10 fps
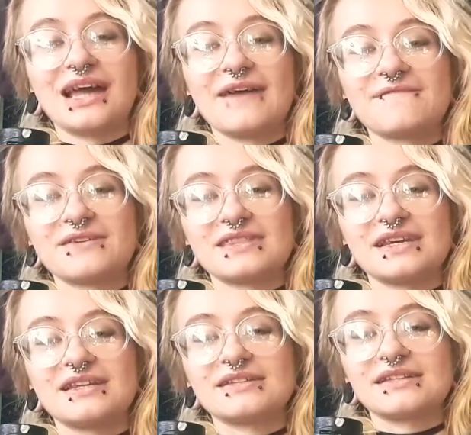
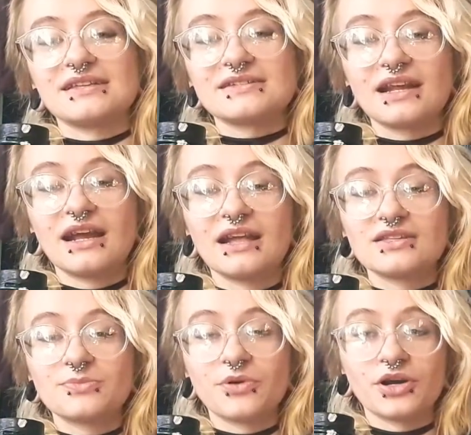everything into this, and I had
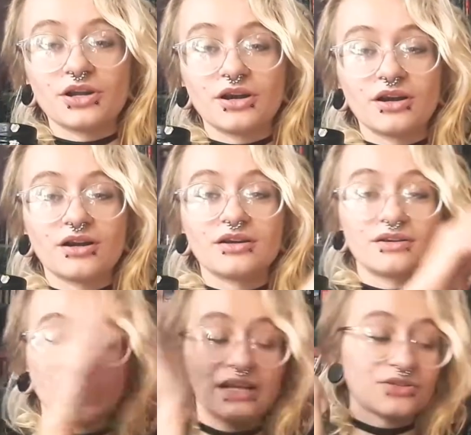
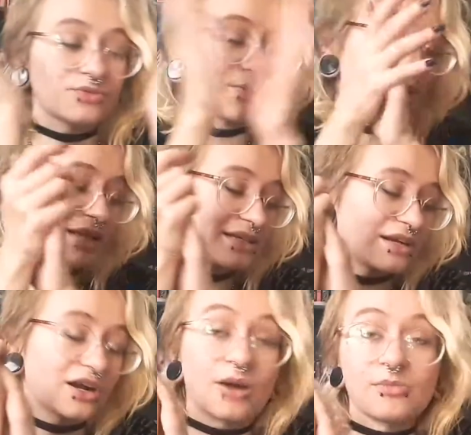to repaint it
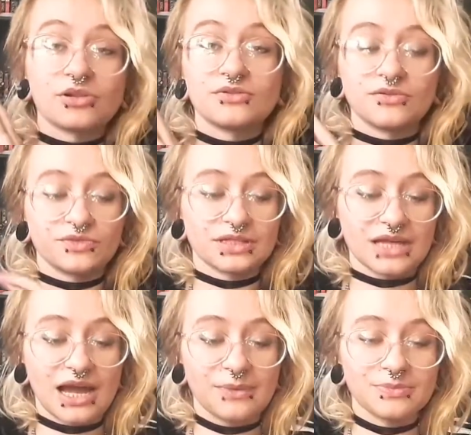a couple of different
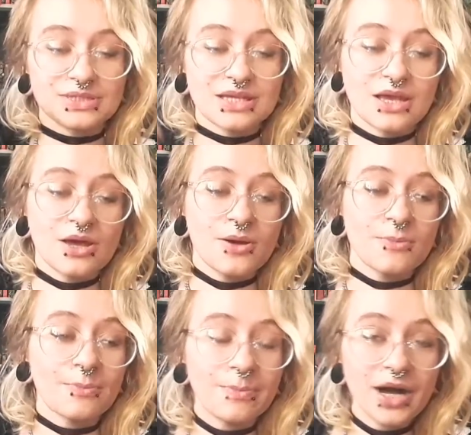times.
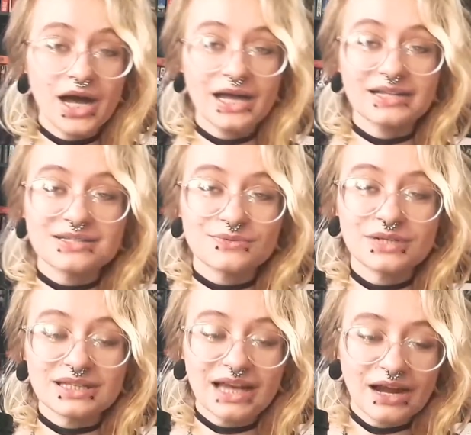But
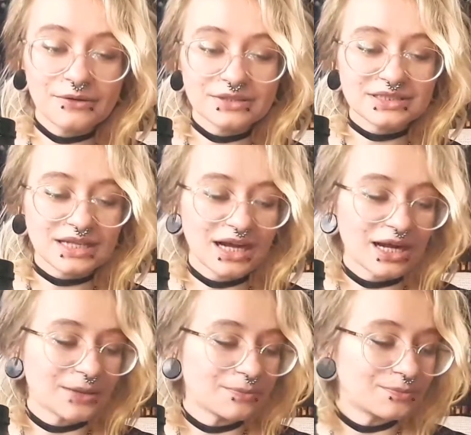without
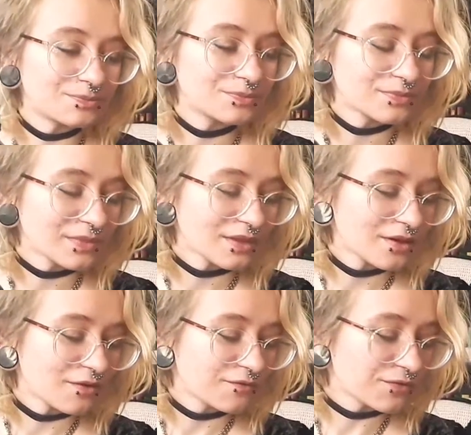
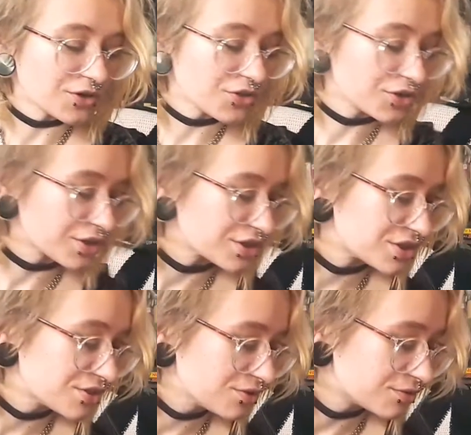further
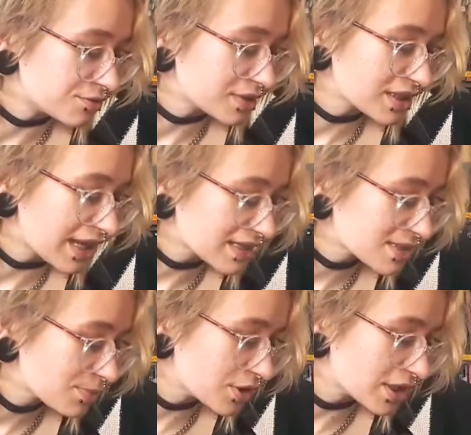ado, let's
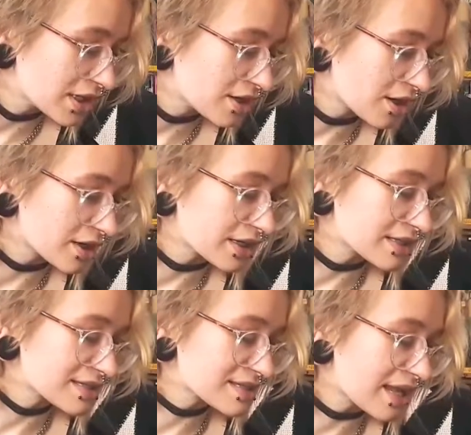put in our
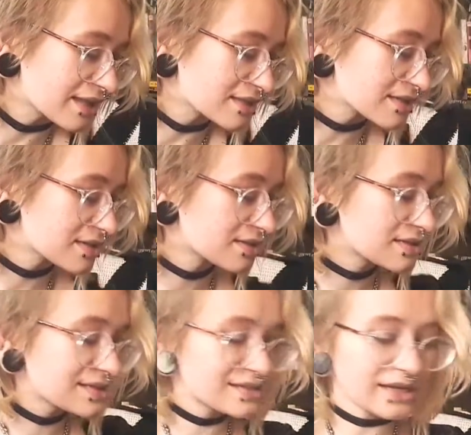incense
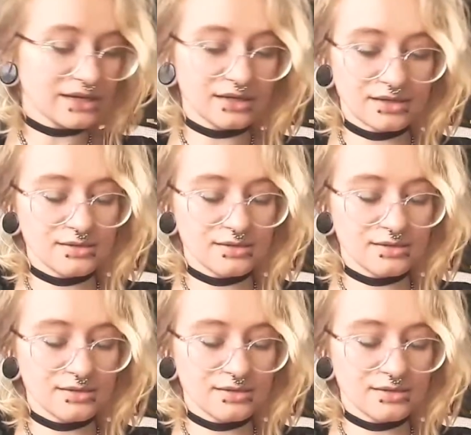stick.